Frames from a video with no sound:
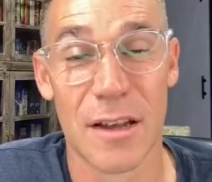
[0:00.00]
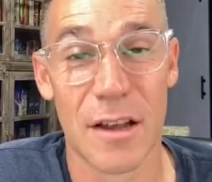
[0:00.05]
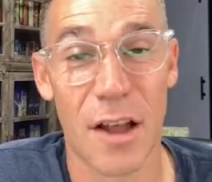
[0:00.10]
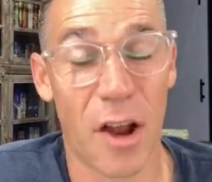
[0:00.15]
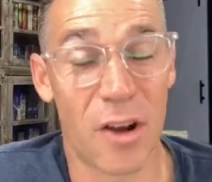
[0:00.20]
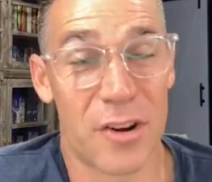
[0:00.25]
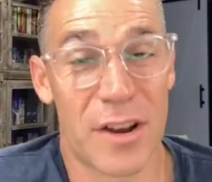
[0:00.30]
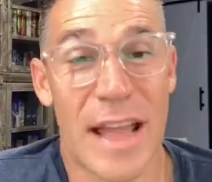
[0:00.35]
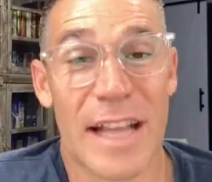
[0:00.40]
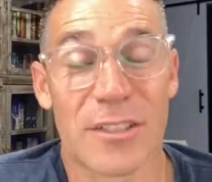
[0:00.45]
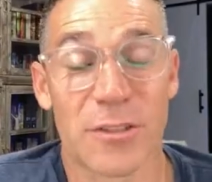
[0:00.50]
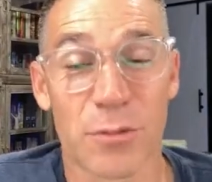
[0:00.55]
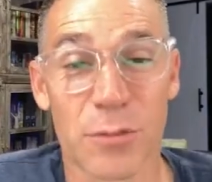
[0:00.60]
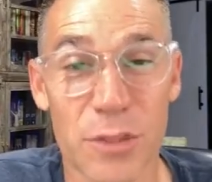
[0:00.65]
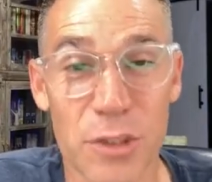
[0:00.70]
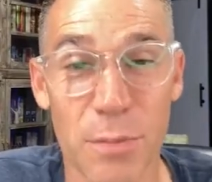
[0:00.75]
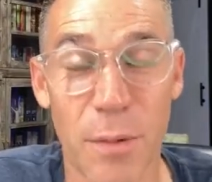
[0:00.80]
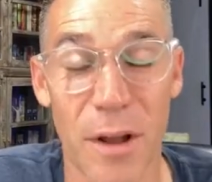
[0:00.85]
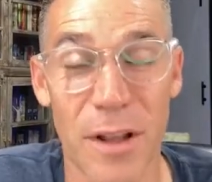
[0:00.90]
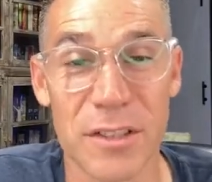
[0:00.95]
Our natural
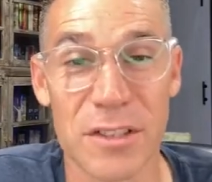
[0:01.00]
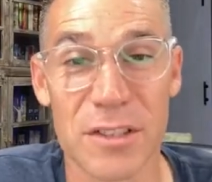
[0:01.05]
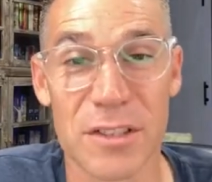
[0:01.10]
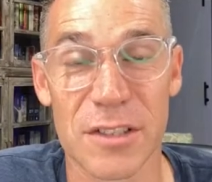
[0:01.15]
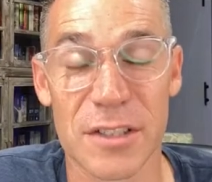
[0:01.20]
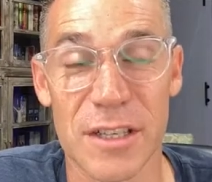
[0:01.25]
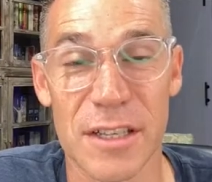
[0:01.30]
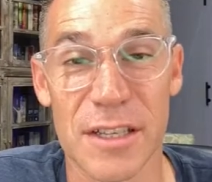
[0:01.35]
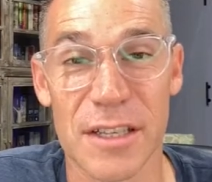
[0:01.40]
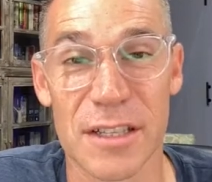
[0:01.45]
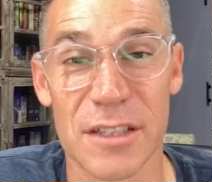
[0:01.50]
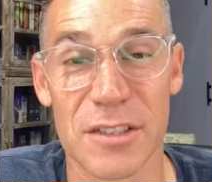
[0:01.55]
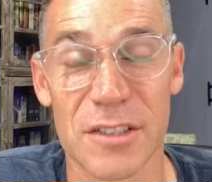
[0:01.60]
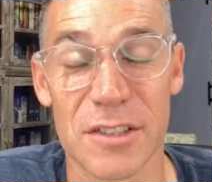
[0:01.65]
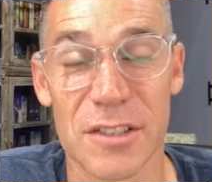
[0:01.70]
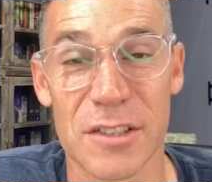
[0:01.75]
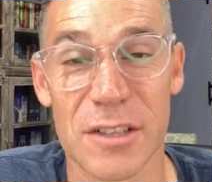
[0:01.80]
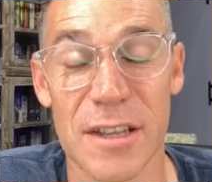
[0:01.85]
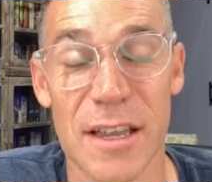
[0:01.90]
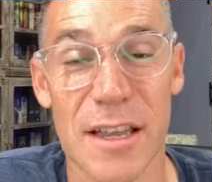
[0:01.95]
response
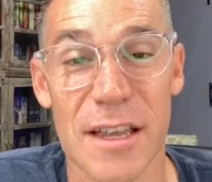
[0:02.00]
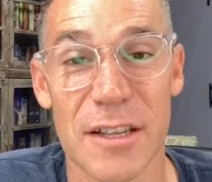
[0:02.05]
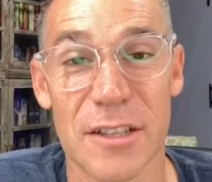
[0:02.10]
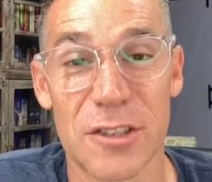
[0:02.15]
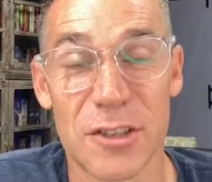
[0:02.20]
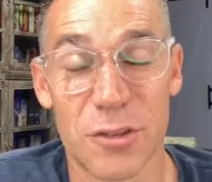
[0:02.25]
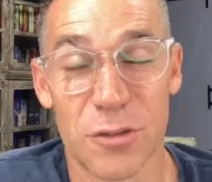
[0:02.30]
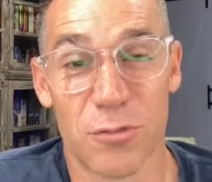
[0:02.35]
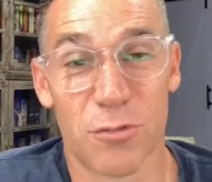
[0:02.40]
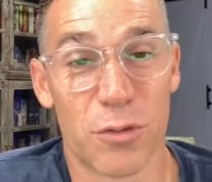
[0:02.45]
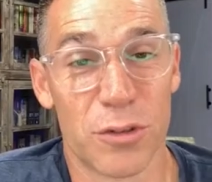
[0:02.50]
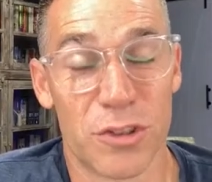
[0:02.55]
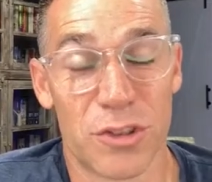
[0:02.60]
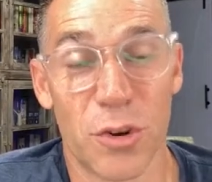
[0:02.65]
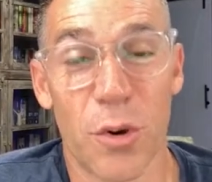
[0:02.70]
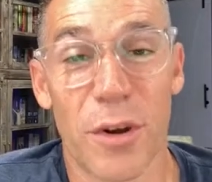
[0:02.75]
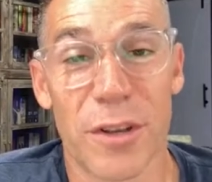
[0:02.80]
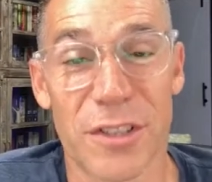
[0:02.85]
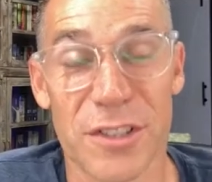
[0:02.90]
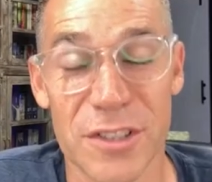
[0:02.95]
is to
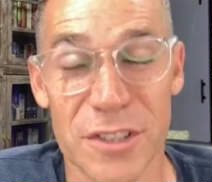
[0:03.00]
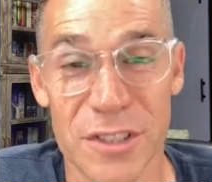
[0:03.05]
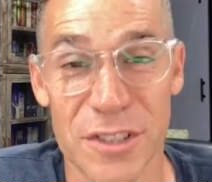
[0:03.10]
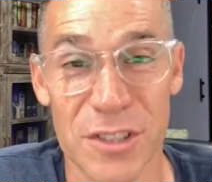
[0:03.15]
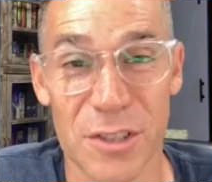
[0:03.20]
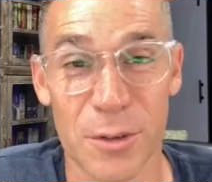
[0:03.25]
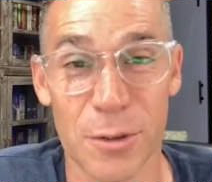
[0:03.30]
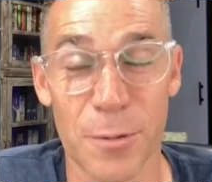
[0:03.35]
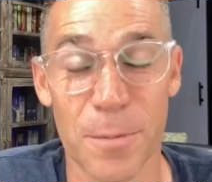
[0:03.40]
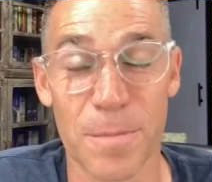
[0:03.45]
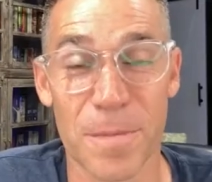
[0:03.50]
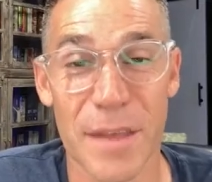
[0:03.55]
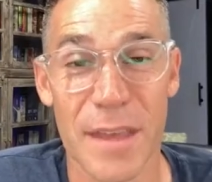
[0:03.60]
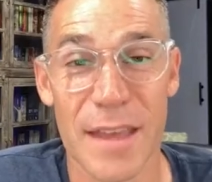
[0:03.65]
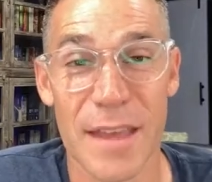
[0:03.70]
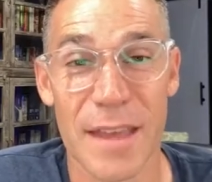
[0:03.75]
rejoice, to